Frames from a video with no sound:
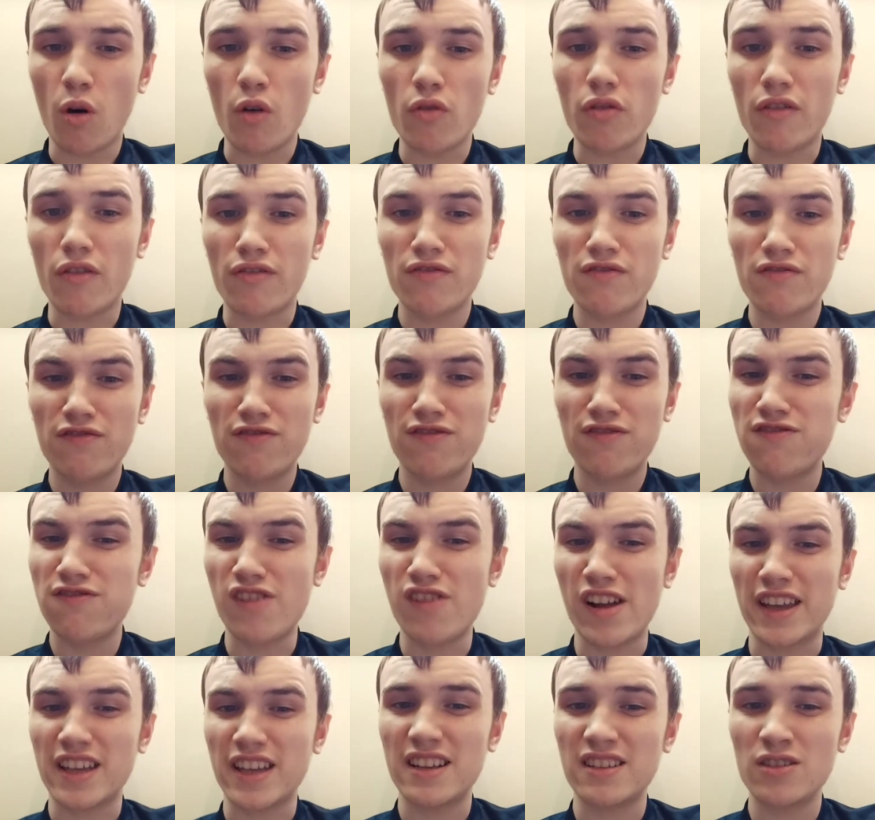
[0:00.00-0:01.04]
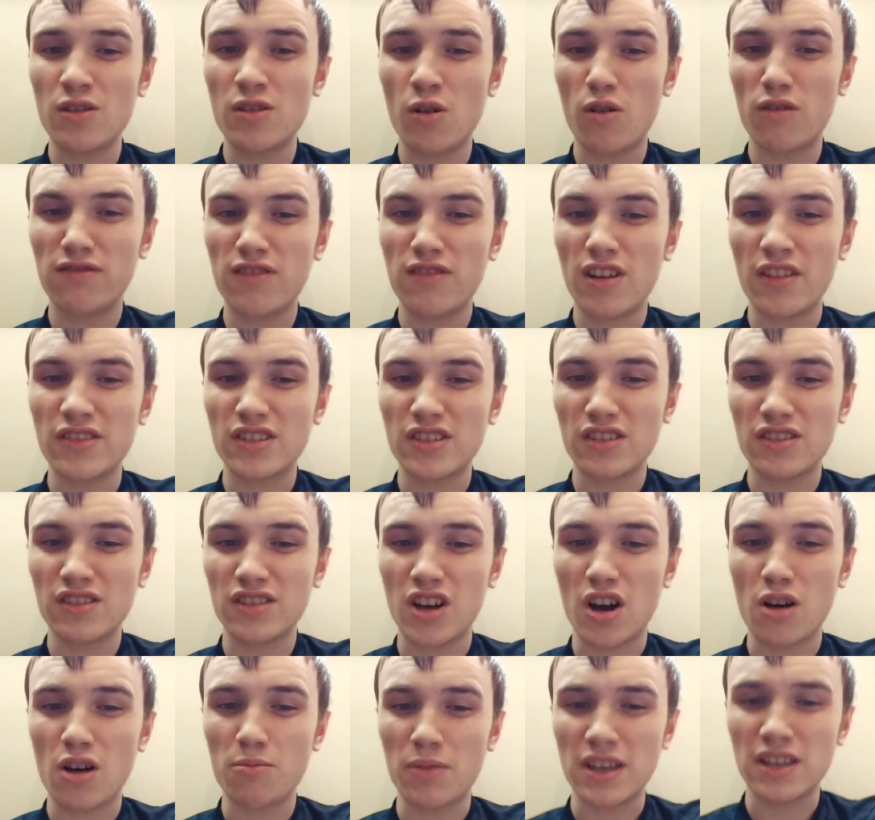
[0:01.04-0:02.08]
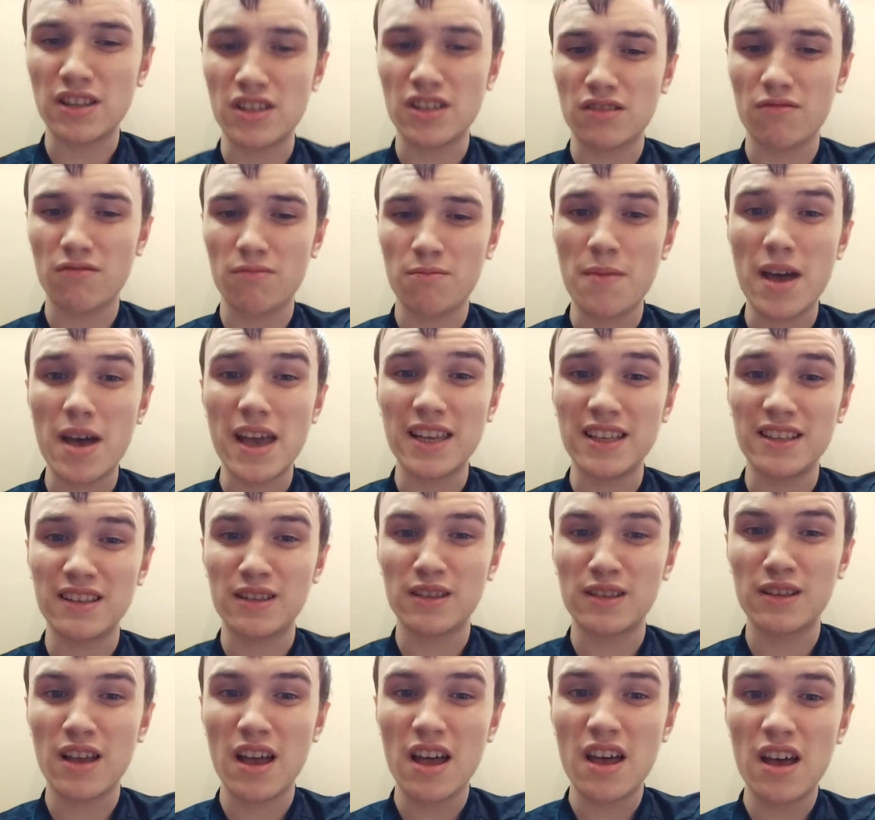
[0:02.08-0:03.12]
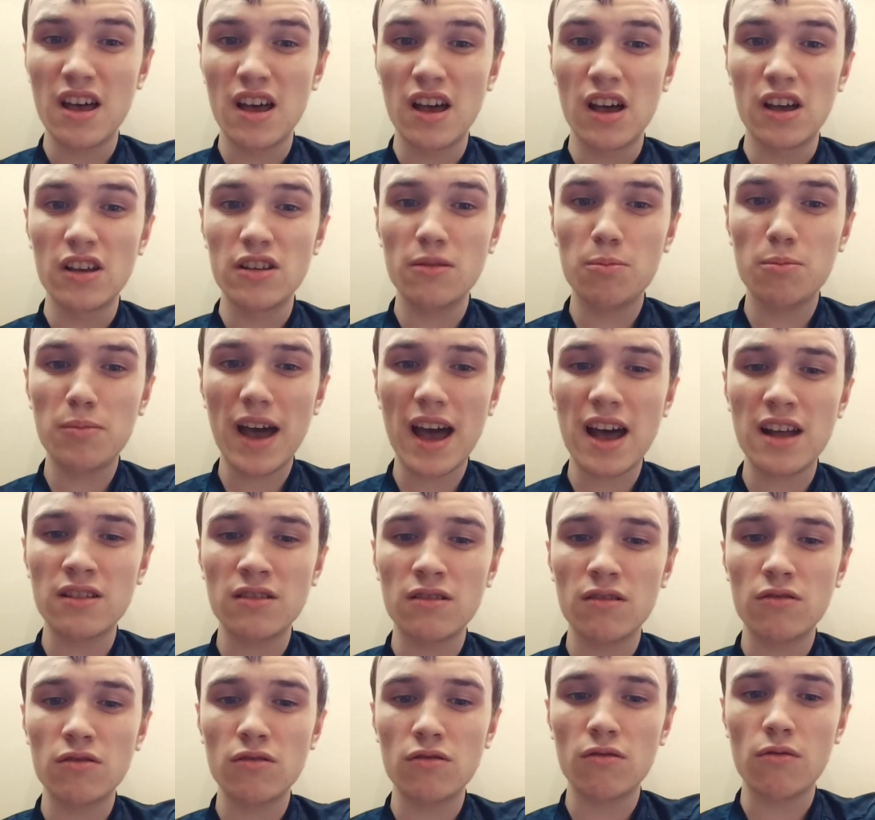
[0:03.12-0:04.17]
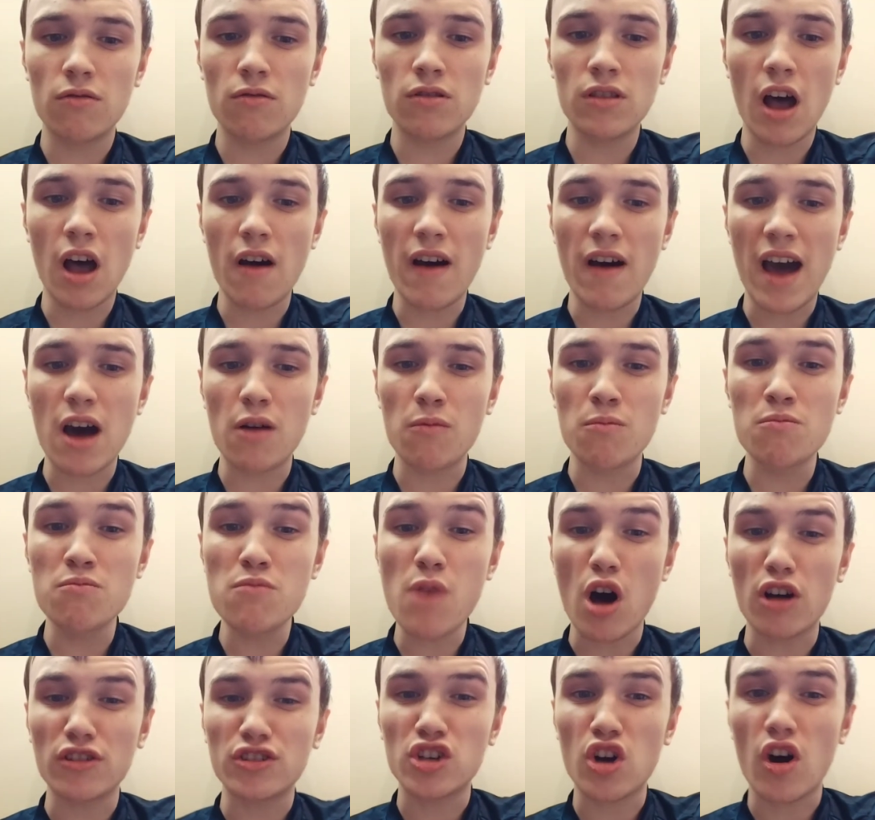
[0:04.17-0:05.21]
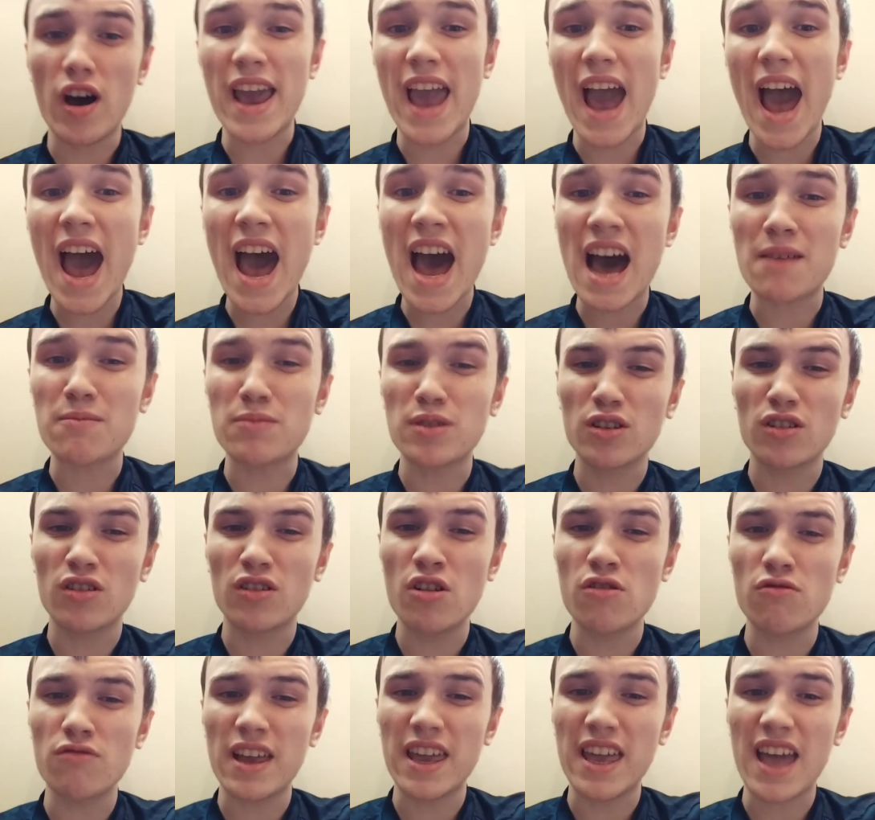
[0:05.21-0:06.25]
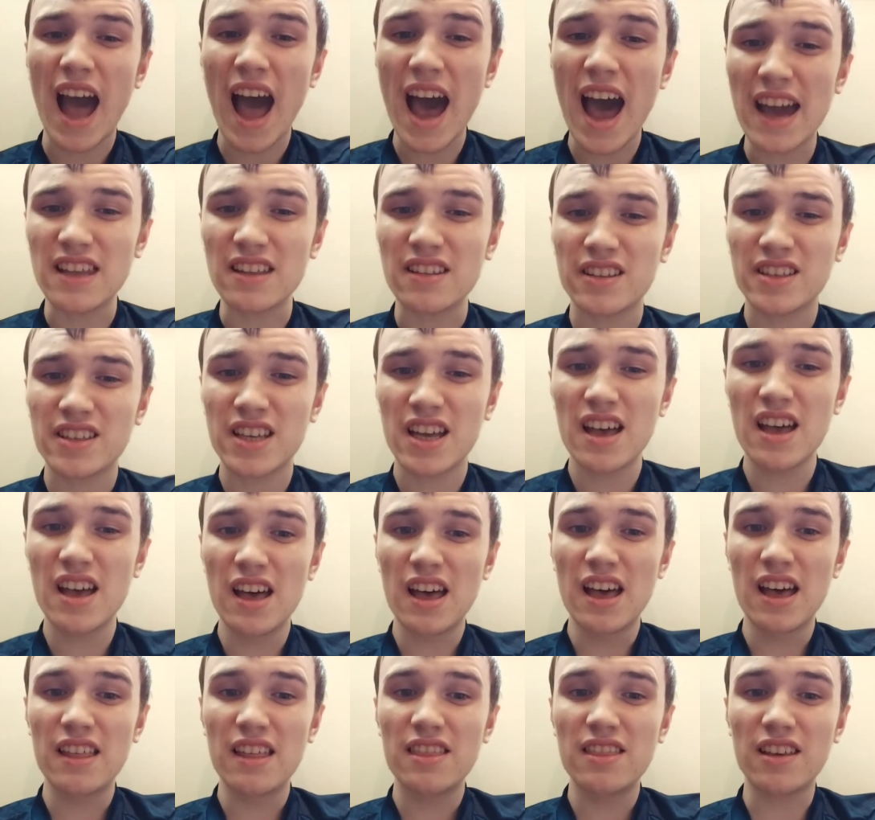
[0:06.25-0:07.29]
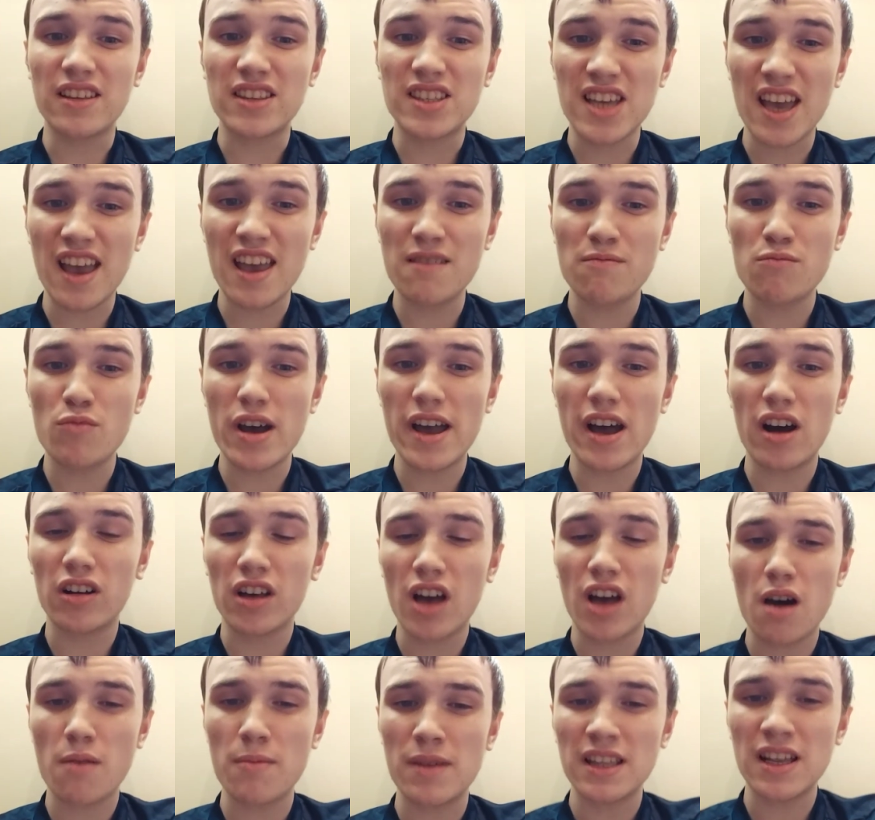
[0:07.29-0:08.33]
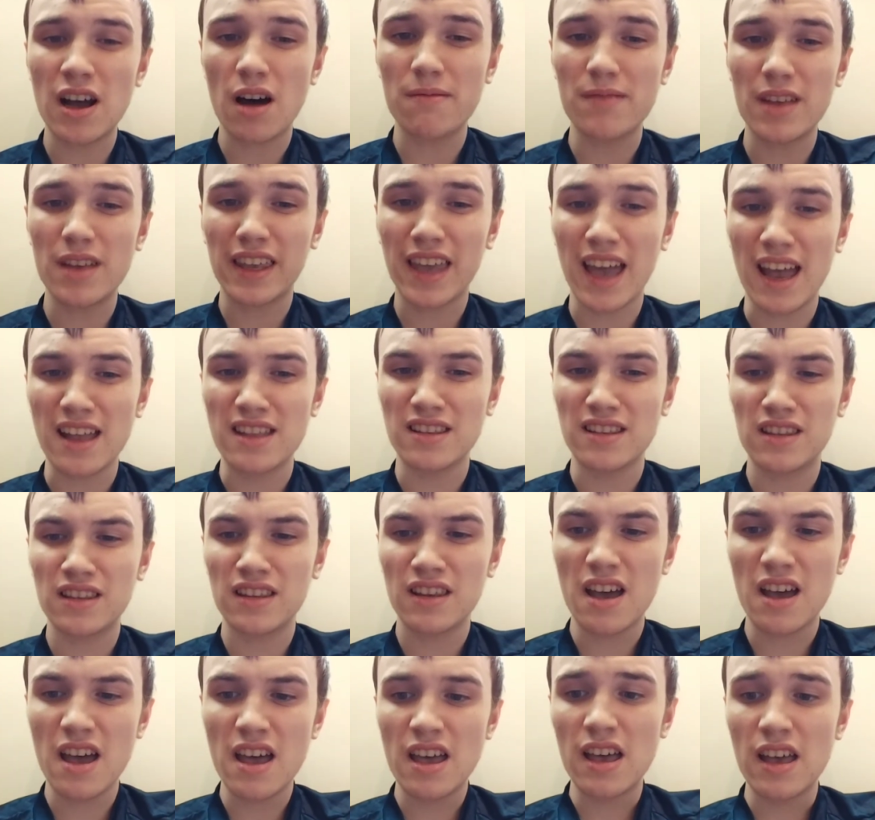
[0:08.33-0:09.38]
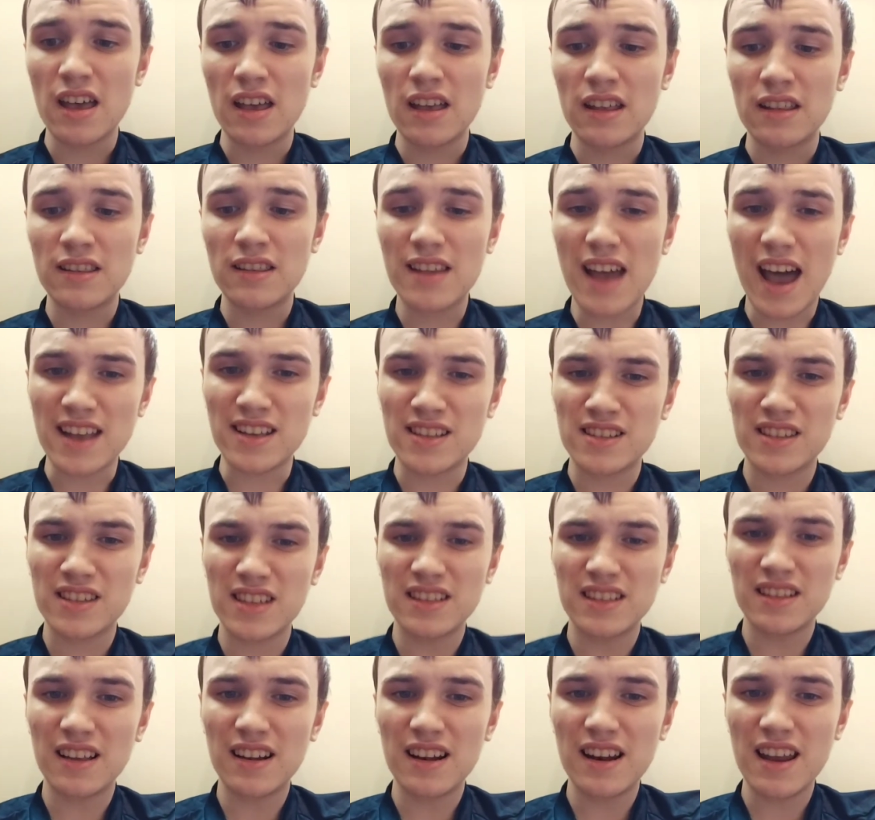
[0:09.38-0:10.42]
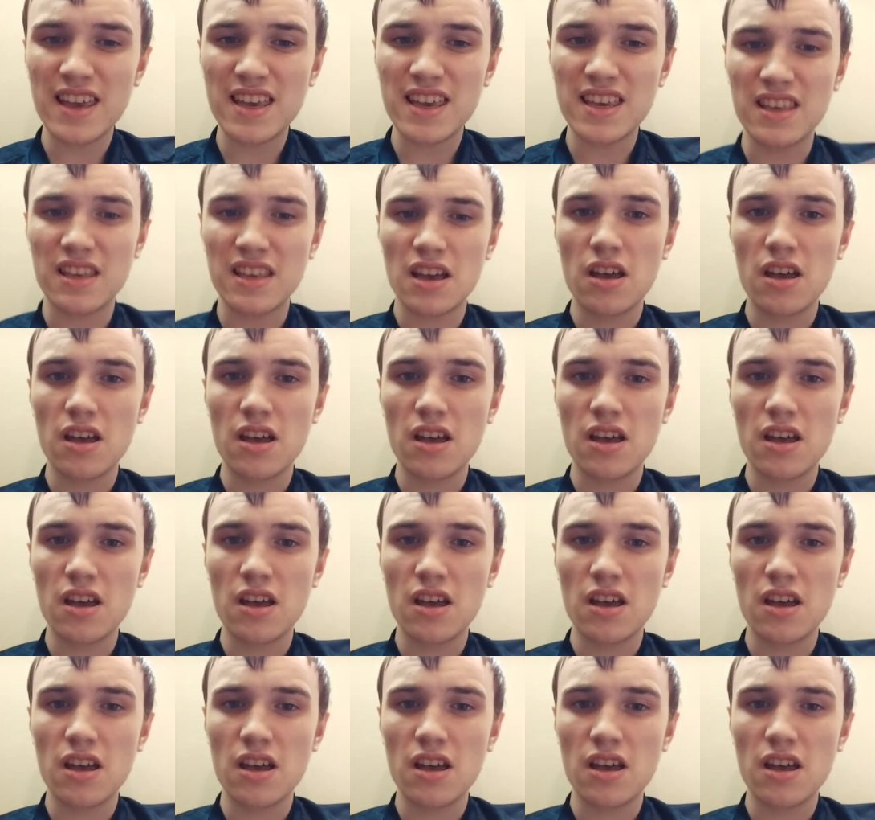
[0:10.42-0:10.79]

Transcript: the freaking North London Derby means. You better know how much I absolutely hate the team we are coming up against next in the league.